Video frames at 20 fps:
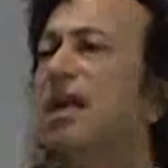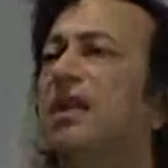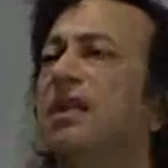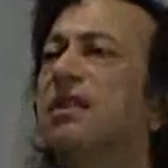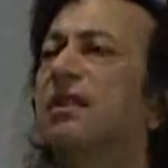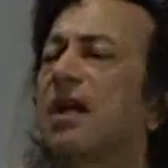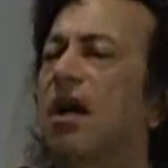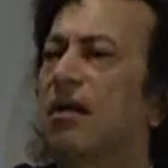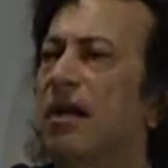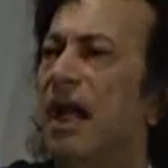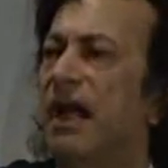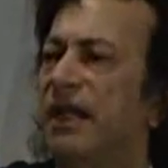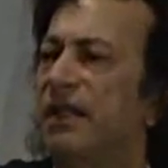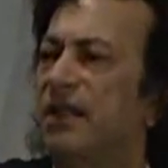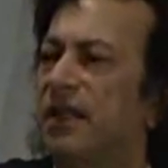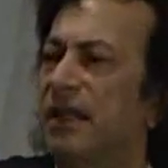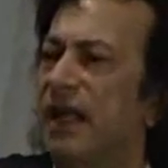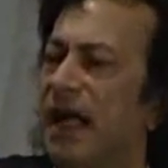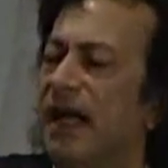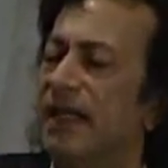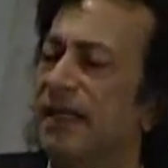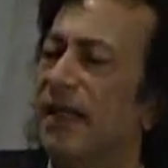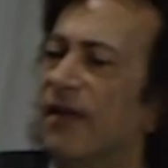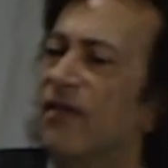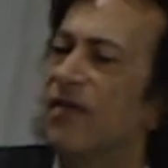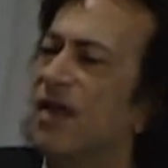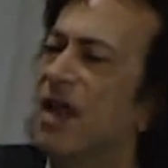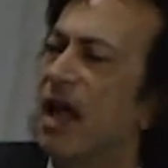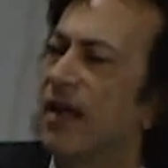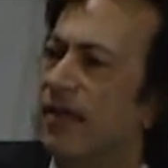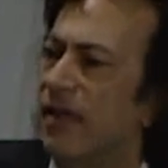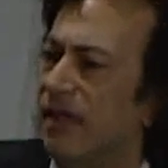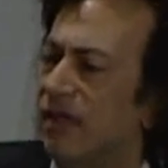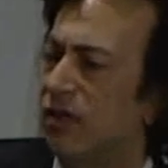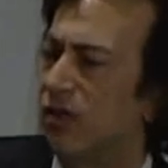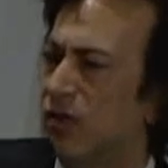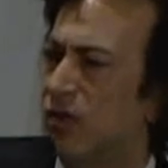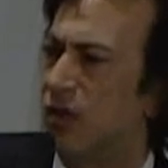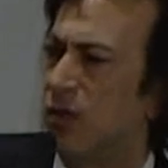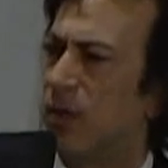Scarlatti sonatas have nothing
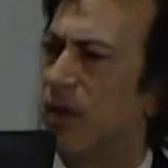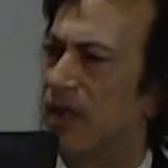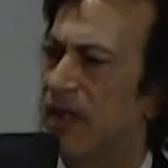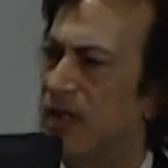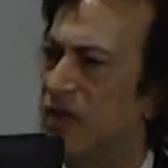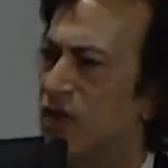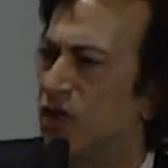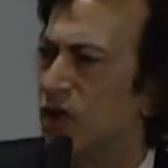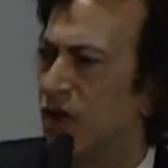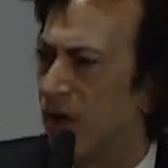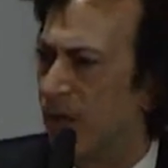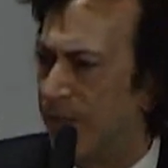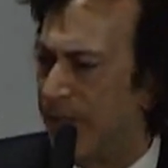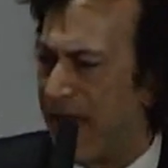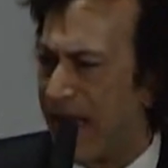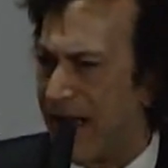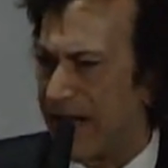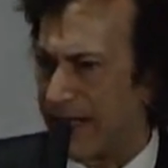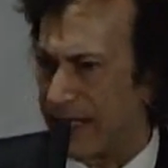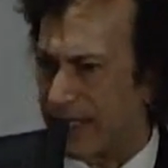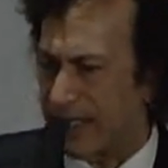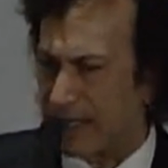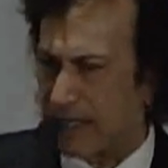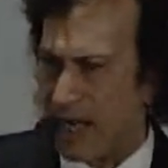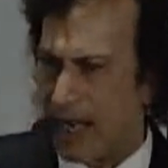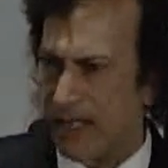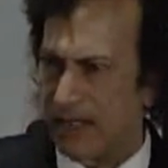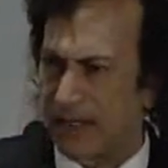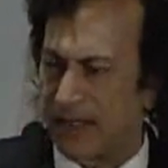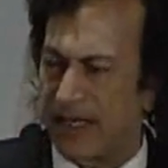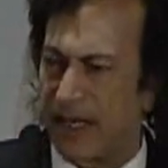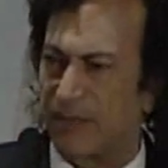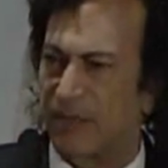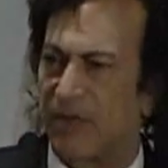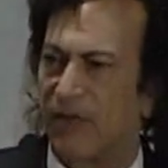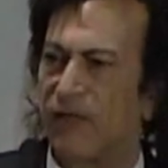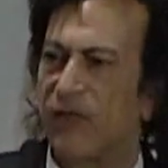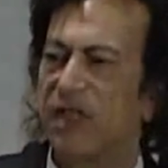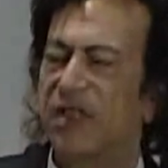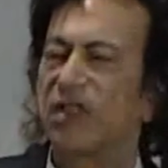to do with the Germanic concept
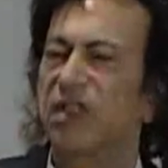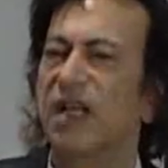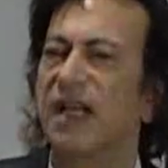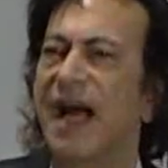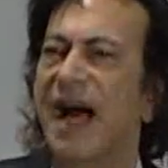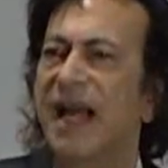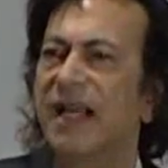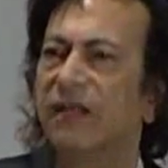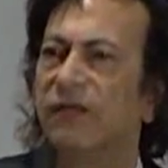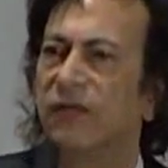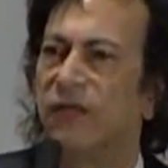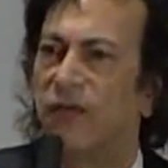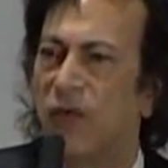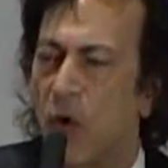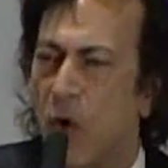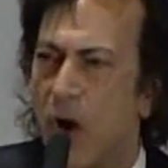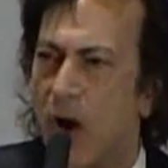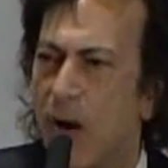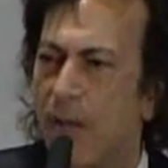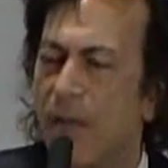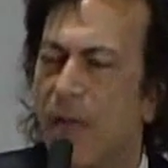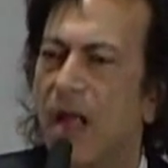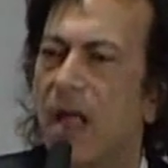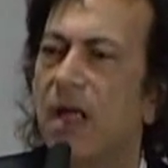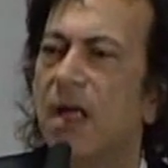of the sonata form.